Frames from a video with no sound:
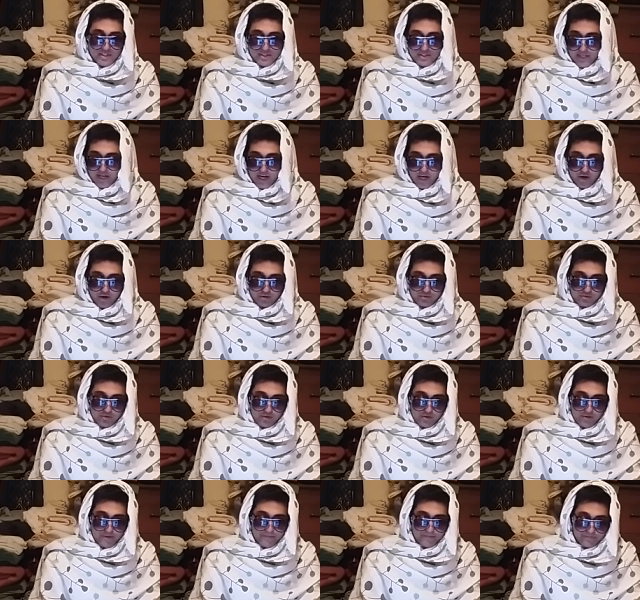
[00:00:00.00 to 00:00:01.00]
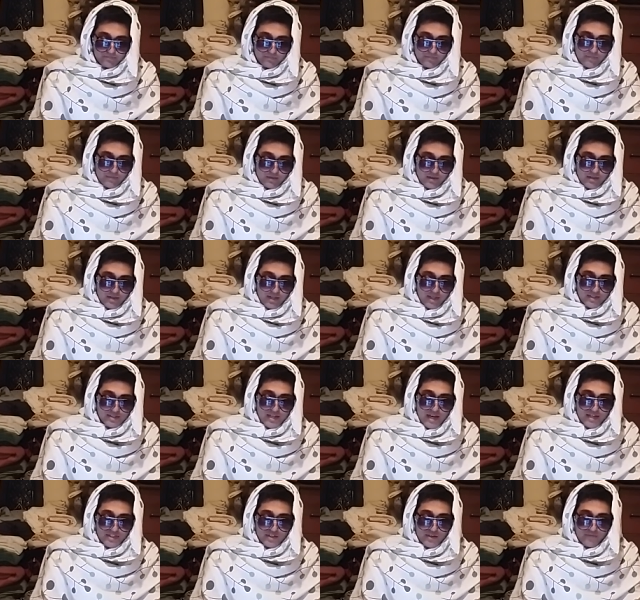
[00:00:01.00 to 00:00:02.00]
His character
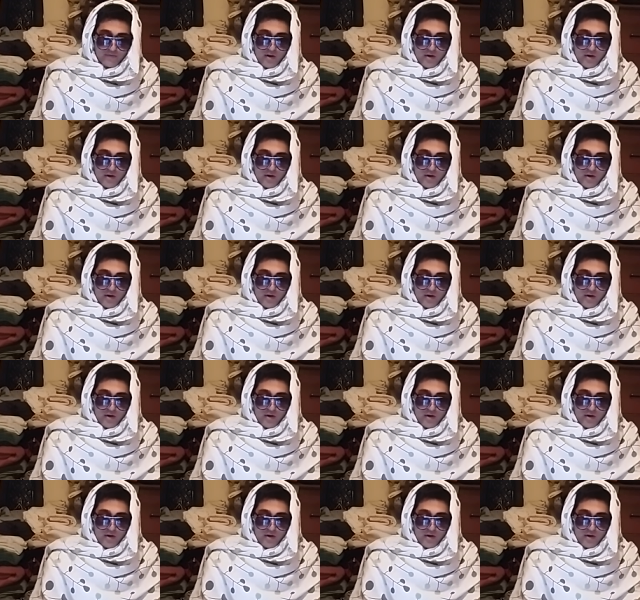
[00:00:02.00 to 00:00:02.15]
is actually